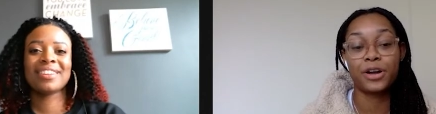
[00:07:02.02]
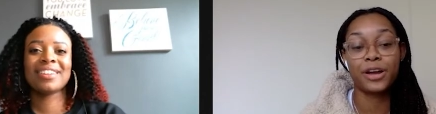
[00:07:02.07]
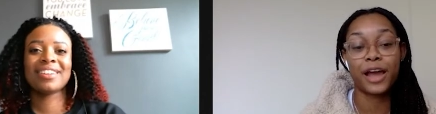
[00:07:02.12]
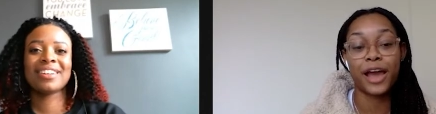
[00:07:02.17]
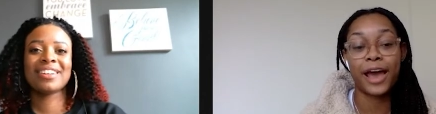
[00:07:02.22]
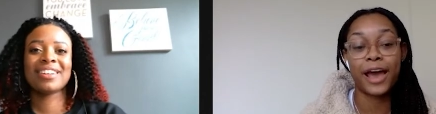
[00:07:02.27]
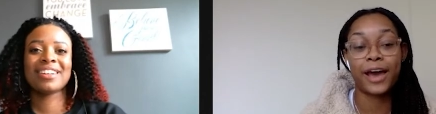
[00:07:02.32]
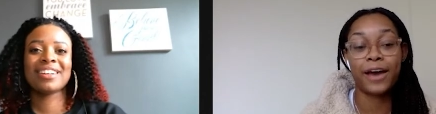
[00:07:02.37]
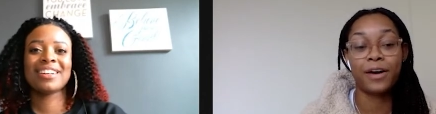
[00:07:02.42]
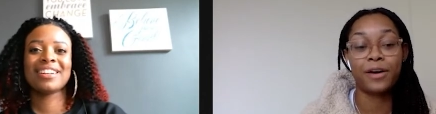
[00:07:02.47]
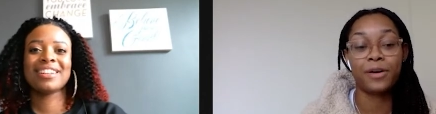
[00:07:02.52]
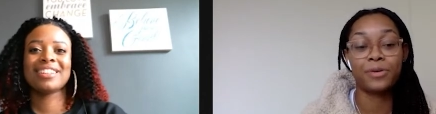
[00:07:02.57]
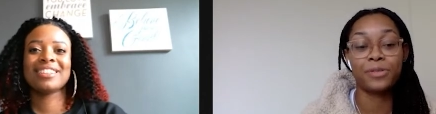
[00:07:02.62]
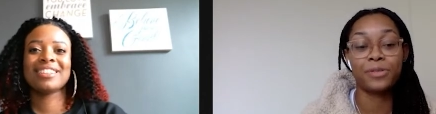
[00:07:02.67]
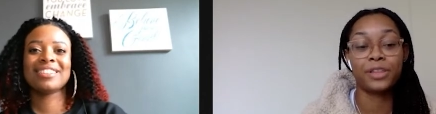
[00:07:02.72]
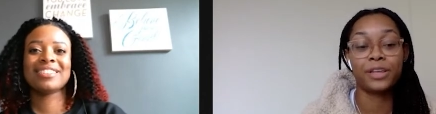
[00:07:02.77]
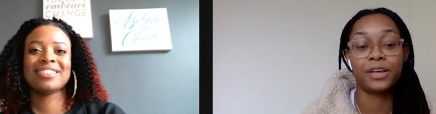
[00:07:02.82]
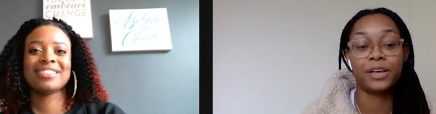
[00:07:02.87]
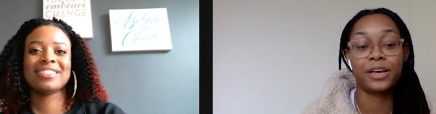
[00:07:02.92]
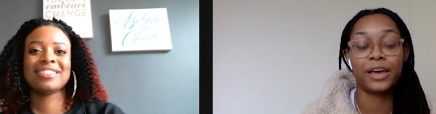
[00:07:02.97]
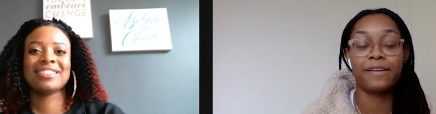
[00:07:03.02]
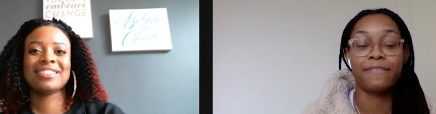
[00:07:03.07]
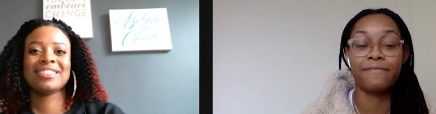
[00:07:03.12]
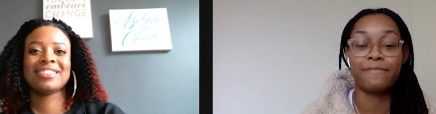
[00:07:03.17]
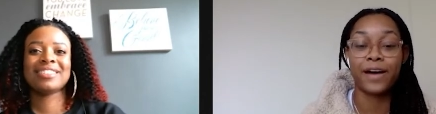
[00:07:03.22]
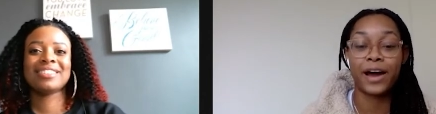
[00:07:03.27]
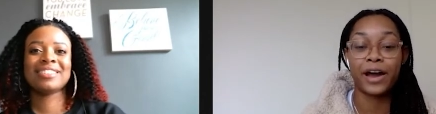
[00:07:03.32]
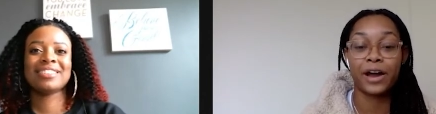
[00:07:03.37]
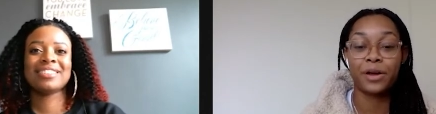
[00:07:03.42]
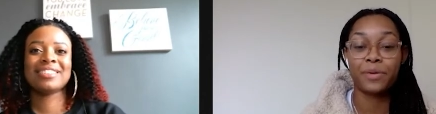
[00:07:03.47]
Speaker 1: on how the
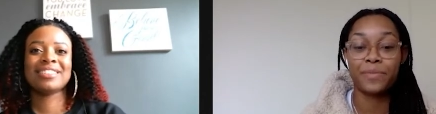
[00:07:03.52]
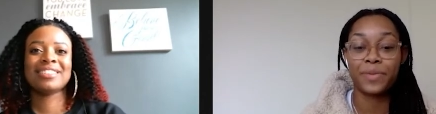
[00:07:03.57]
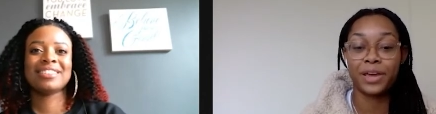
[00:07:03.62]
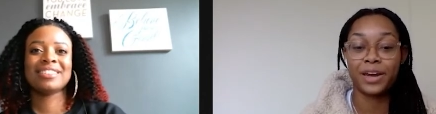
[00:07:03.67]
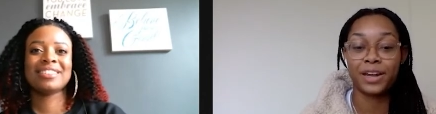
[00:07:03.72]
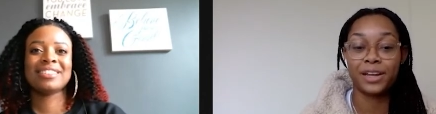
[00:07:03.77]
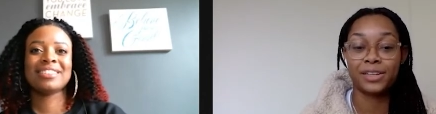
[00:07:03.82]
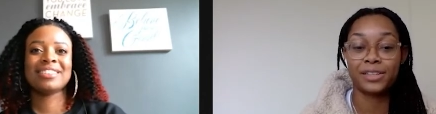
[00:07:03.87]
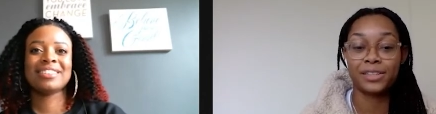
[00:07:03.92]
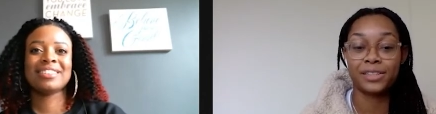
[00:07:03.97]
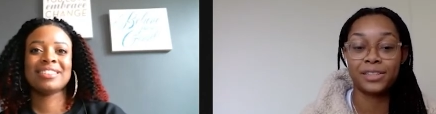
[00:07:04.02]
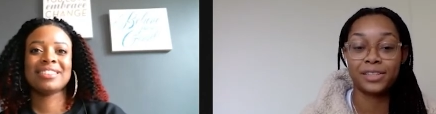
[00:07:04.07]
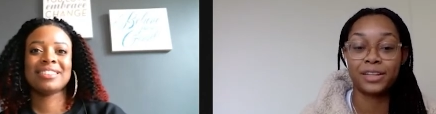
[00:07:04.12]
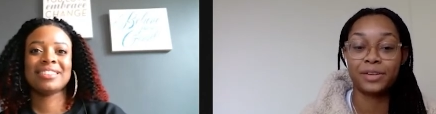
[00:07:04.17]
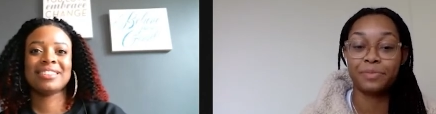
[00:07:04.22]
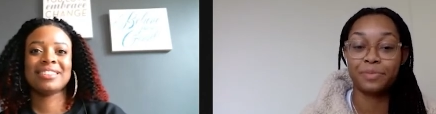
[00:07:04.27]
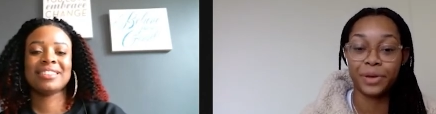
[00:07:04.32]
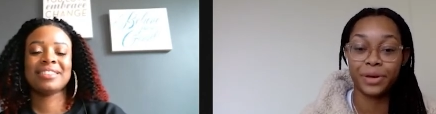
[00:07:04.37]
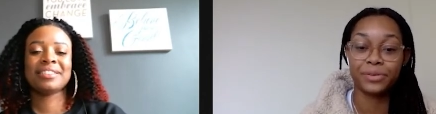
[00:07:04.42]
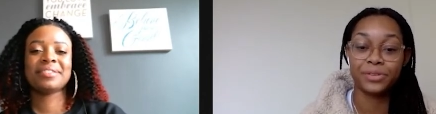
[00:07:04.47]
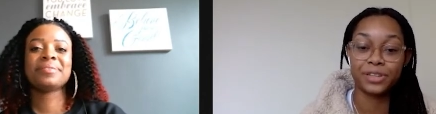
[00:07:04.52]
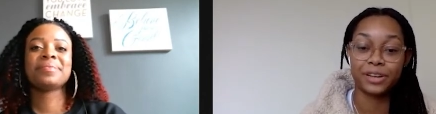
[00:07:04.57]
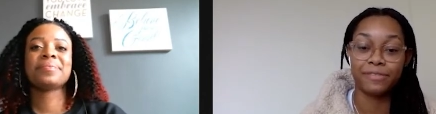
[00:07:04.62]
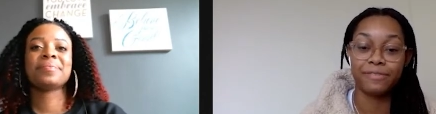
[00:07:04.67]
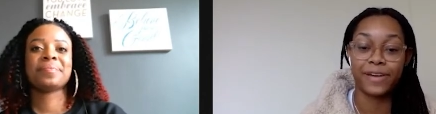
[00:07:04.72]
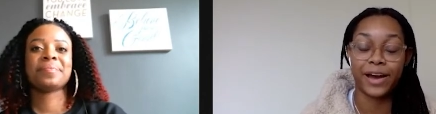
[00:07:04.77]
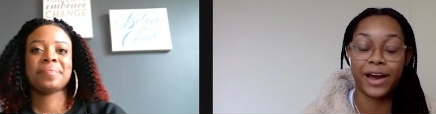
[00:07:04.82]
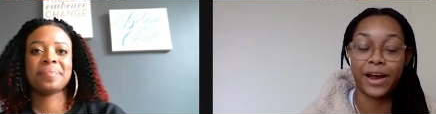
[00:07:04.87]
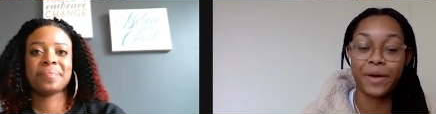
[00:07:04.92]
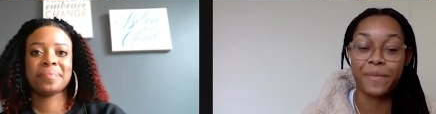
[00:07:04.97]
environment and the built
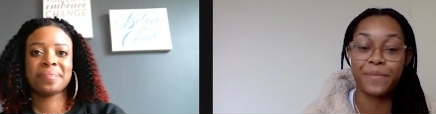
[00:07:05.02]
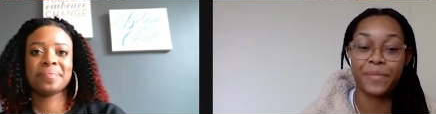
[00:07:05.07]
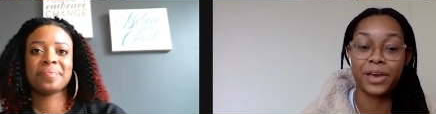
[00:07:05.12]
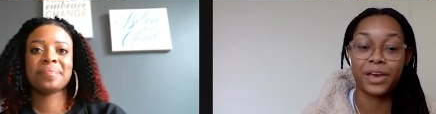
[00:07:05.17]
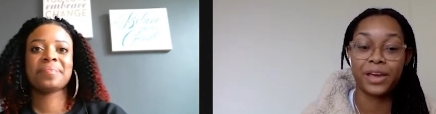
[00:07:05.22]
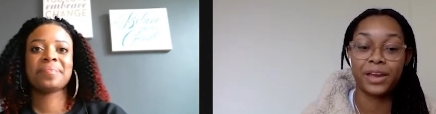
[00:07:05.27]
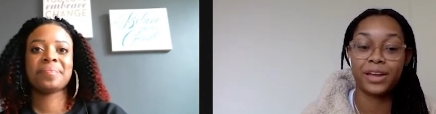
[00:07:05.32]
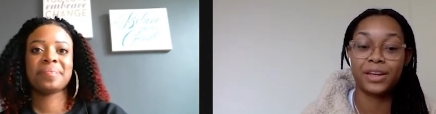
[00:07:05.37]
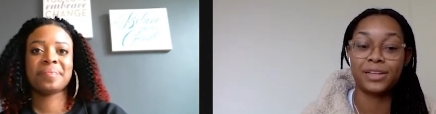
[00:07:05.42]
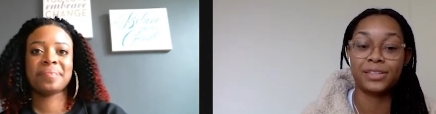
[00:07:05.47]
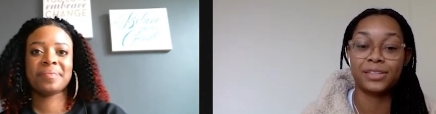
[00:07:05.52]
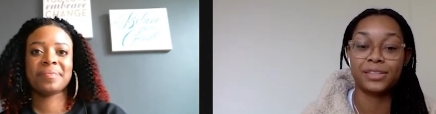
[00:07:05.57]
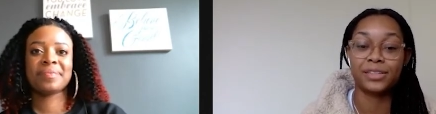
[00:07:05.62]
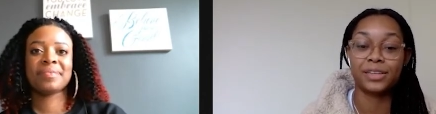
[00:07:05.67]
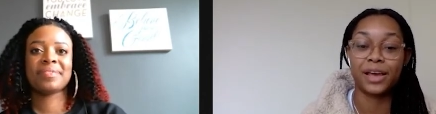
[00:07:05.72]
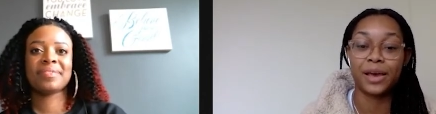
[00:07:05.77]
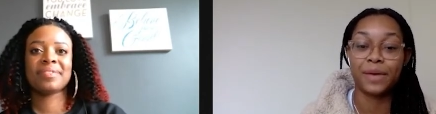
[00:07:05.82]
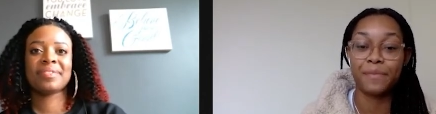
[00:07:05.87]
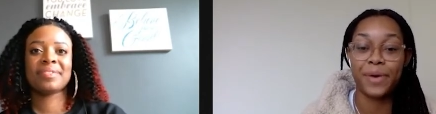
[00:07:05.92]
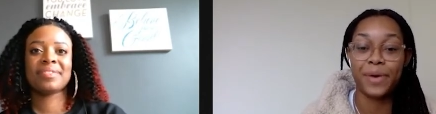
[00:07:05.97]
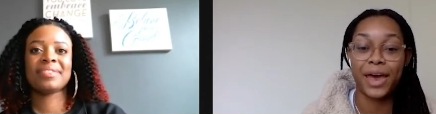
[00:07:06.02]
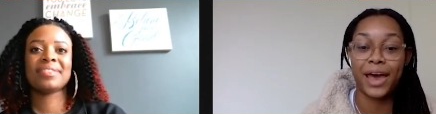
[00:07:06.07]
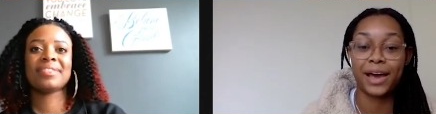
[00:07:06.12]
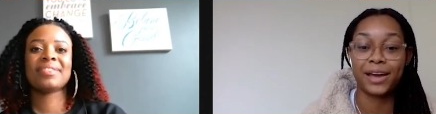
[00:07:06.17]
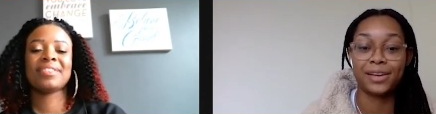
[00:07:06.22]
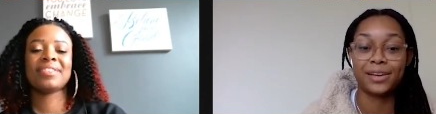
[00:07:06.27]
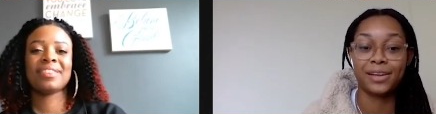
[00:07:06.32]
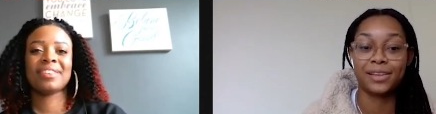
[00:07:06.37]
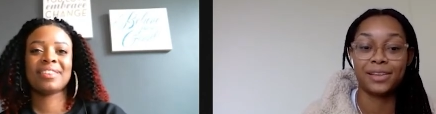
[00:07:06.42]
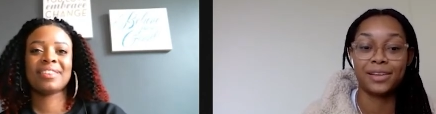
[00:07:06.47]
environment is
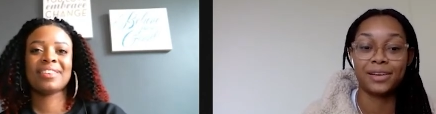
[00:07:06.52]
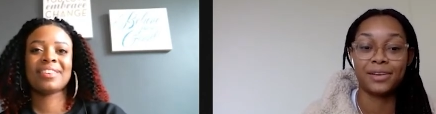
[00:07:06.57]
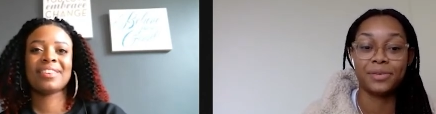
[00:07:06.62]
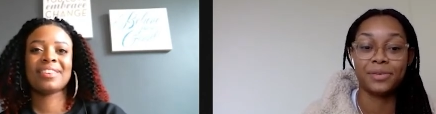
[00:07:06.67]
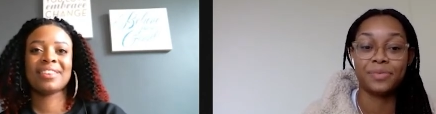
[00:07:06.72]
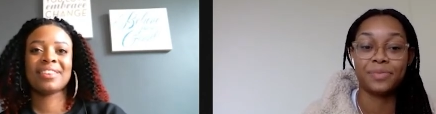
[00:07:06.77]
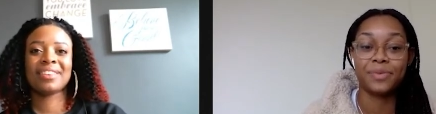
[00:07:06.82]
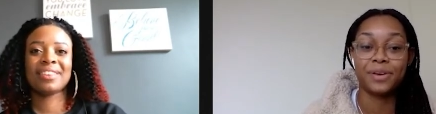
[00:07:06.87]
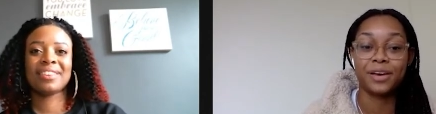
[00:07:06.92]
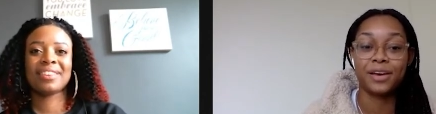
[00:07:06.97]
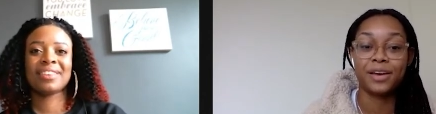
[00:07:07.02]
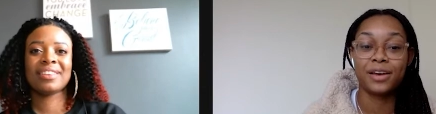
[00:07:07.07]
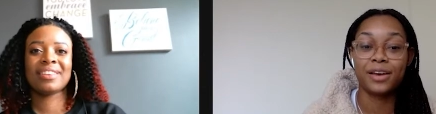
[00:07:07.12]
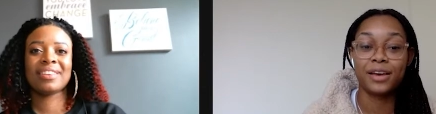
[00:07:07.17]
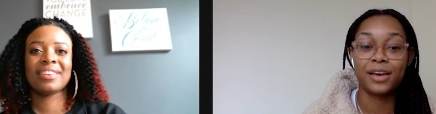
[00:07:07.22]
impacting them, okay.